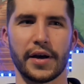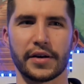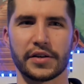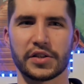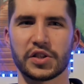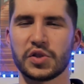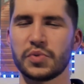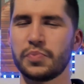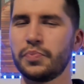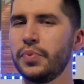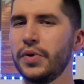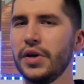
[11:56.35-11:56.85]

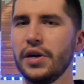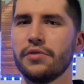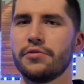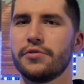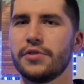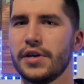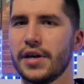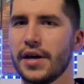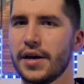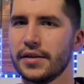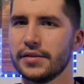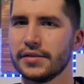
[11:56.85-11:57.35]

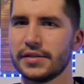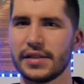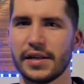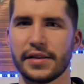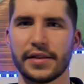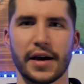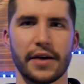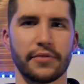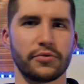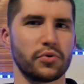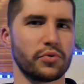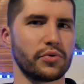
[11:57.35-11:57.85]
experience
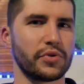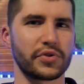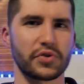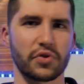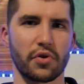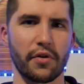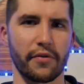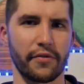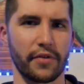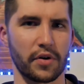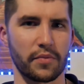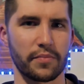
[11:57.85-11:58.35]
and have to
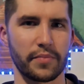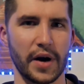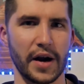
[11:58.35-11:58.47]
discover